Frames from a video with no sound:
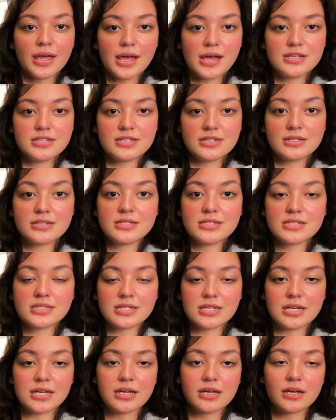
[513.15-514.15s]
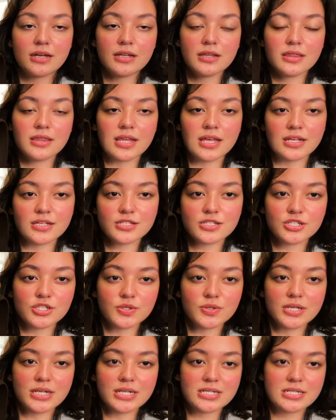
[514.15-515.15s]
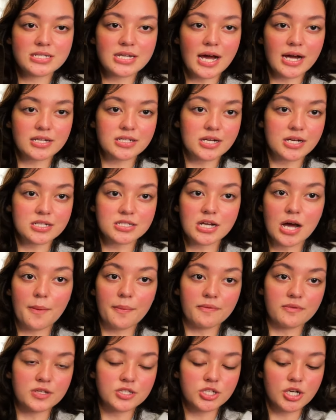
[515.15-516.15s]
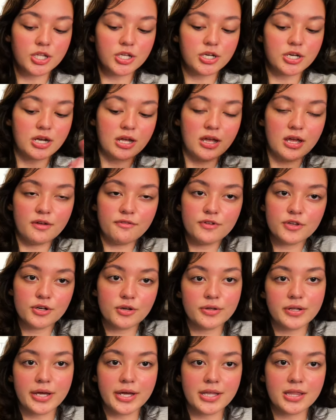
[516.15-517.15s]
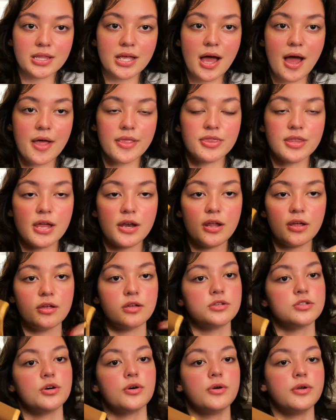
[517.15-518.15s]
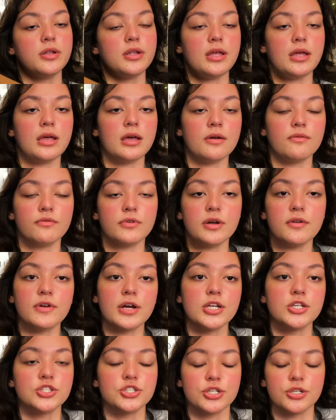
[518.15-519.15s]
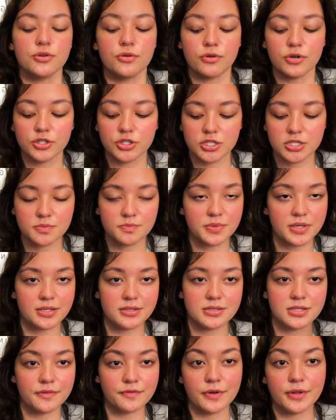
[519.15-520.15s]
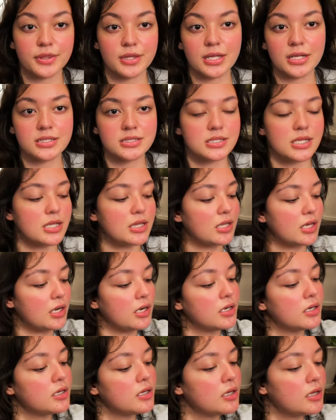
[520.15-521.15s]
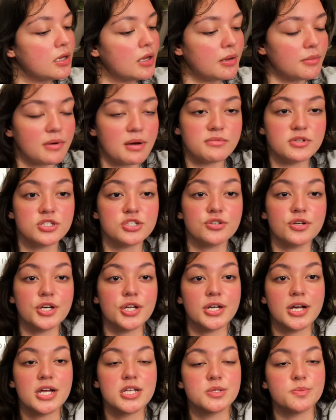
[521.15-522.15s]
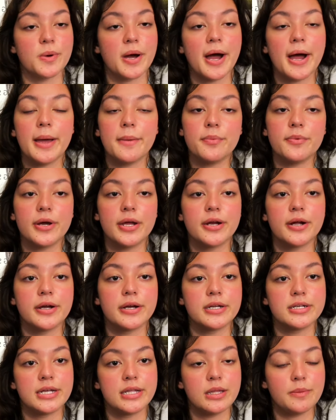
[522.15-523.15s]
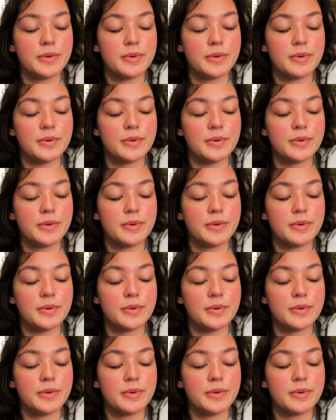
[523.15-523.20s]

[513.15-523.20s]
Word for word: As you can see, things do get stacked on top of each other. If you don't like that, then you can totally rearrange it or just put different things in there. I'm just showing you guys what I brain on a daily